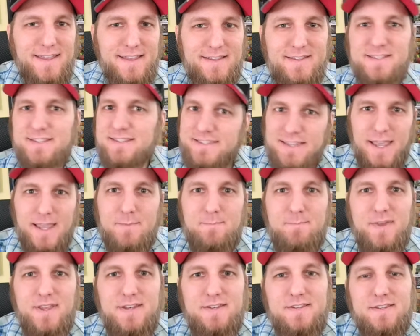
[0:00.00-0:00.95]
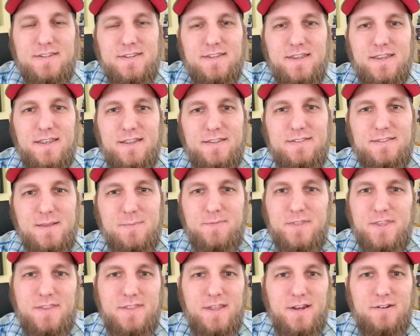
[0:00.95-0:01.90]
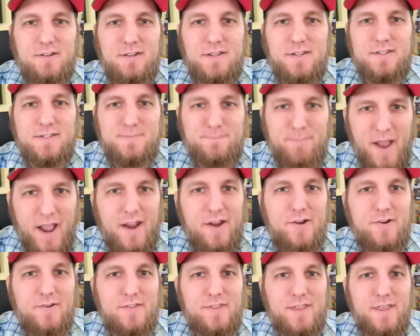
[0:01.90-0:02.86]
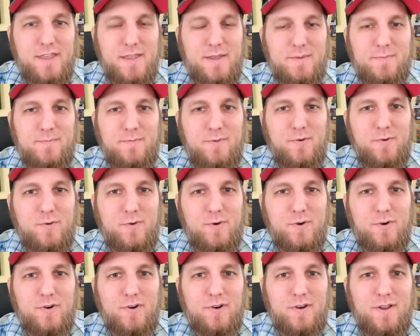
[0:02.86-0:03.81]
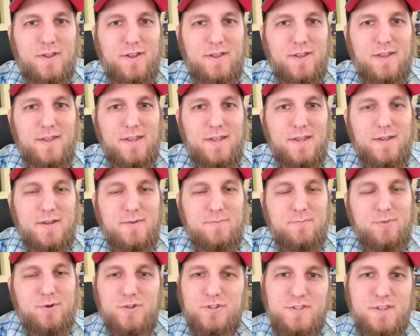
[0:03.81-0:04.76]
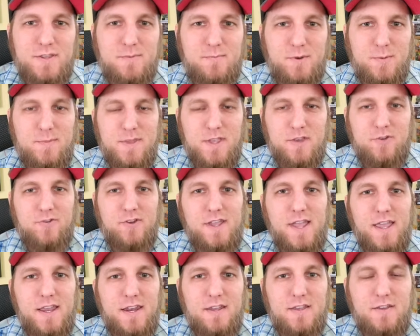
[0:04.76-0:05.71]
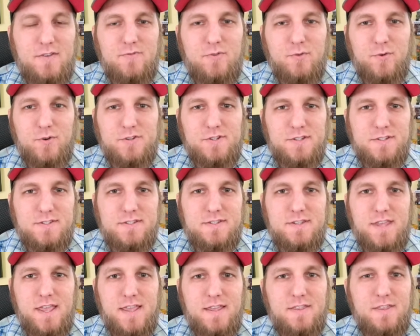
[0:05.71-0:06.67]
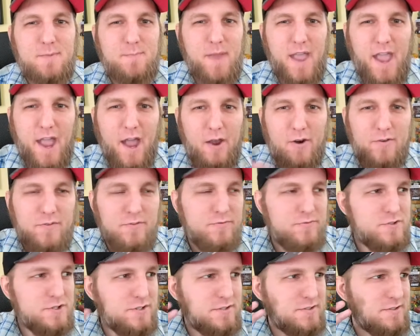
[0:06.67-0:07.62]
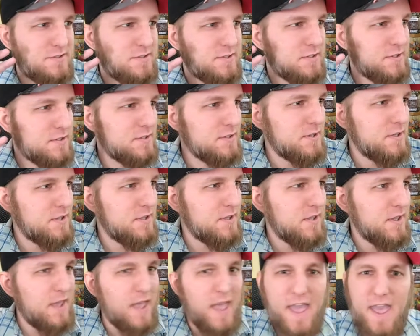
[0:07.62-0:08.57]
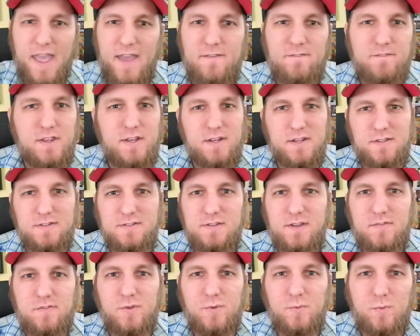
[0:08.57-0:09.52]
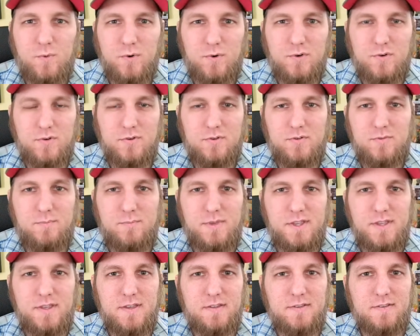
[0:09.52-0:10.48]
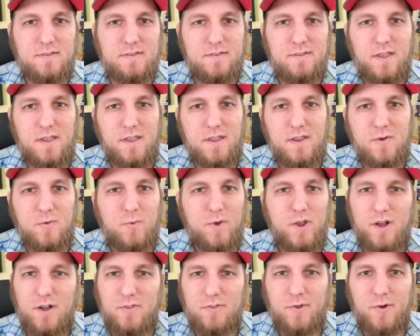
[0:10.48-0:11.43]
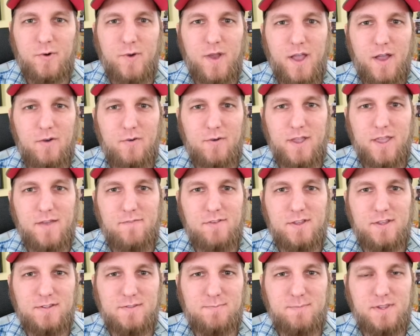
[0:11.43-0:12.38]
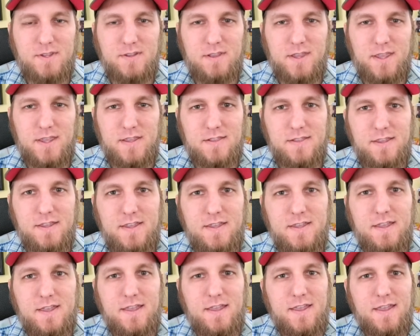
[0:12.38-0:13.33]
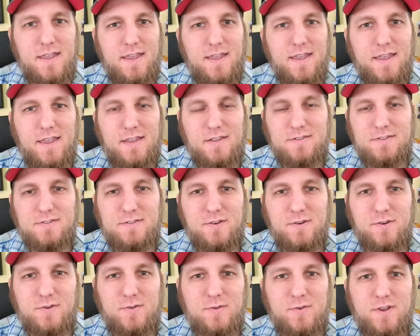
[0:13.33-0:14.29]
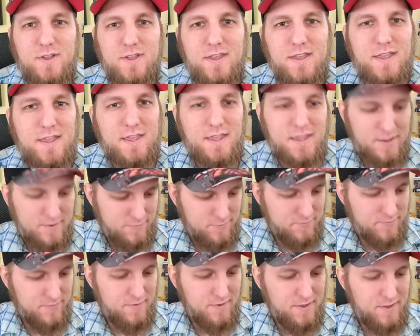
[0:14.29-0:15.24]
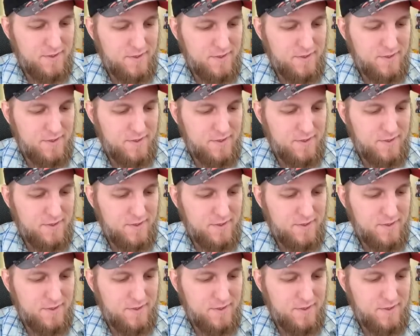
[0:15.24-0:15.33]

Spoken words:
excitement, something that'll inspire them or push them to be creative or just take them out of just the heaviness of the world, because we all know how heavy it's been lately. And so if